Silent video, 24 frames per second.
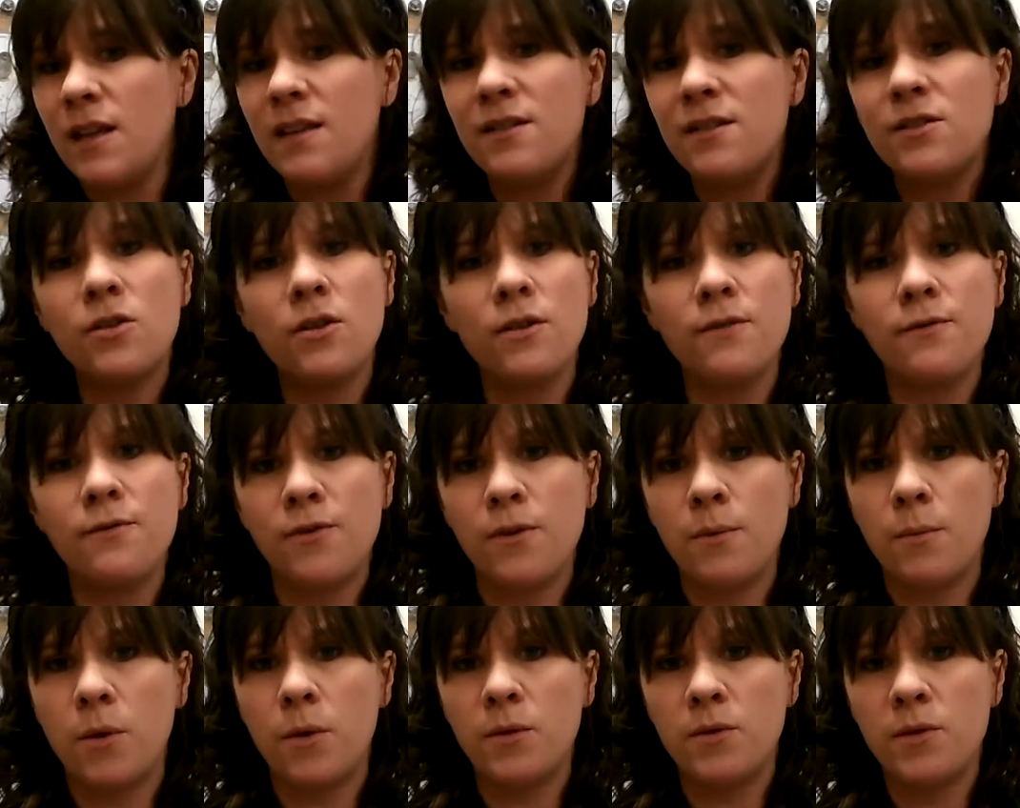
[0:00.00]
good
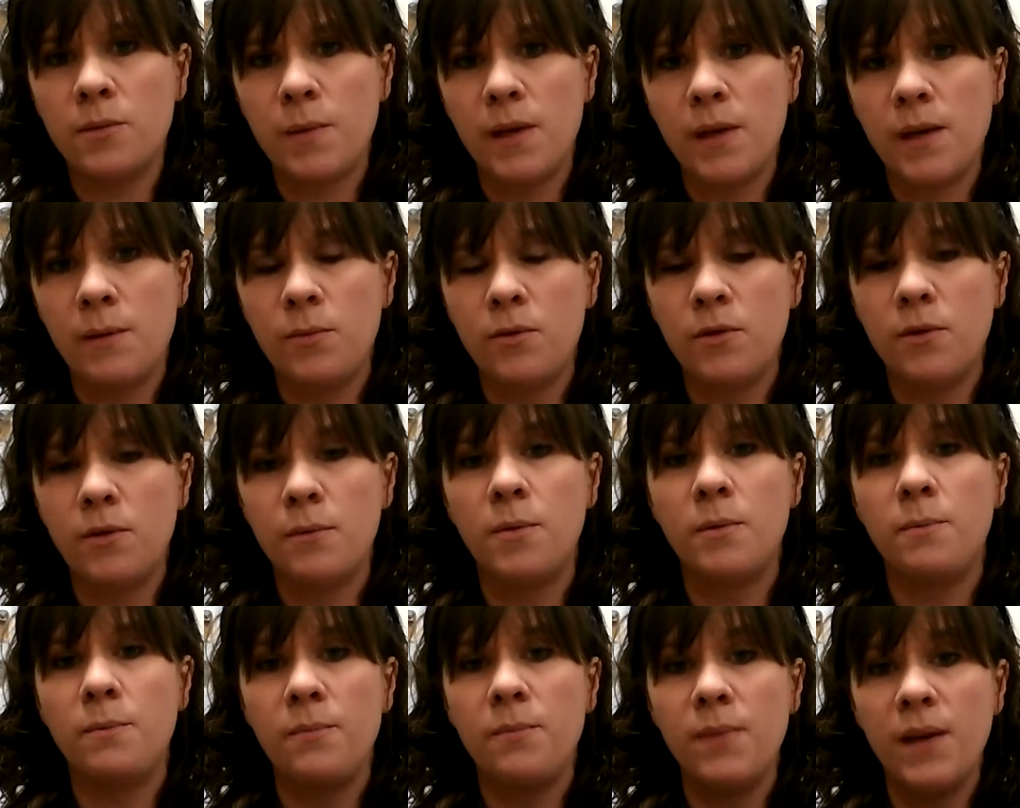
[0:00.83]
for most people,
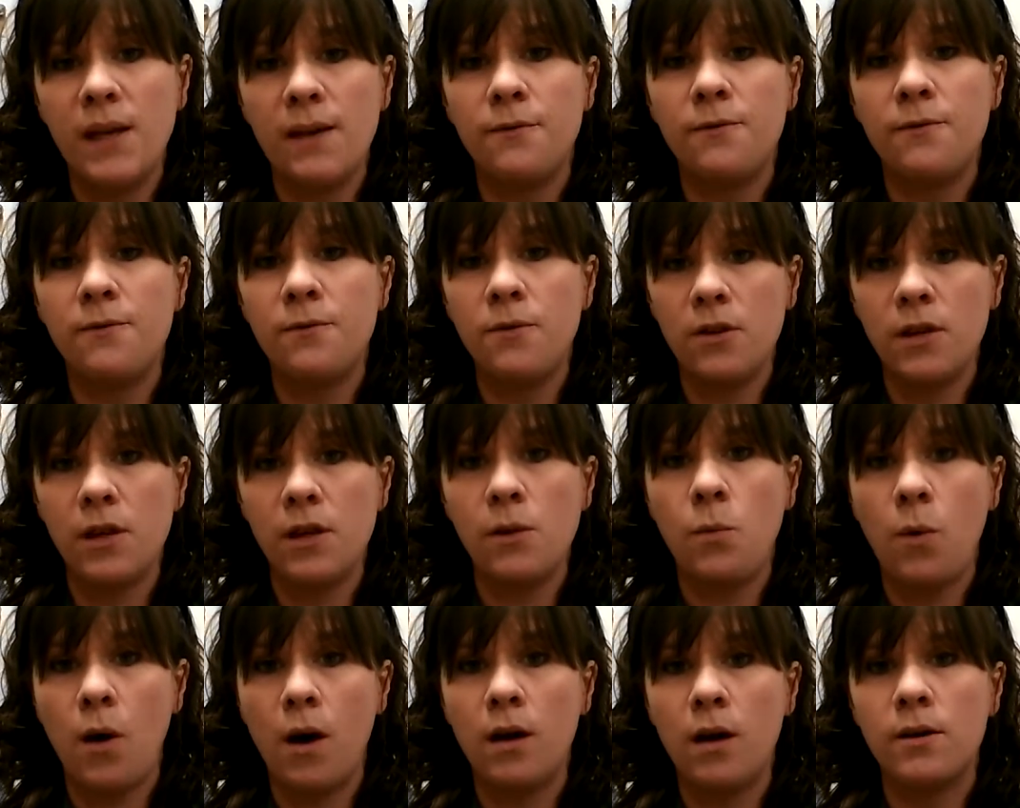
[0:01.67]
but being
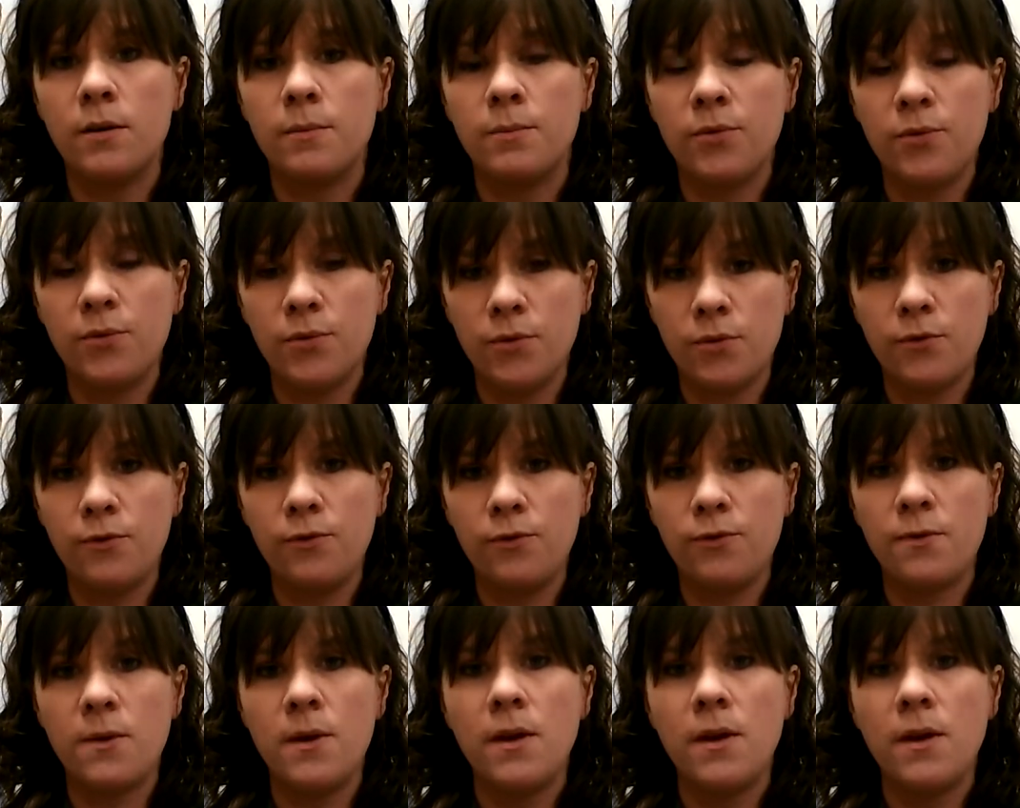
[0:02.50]
fully waterproof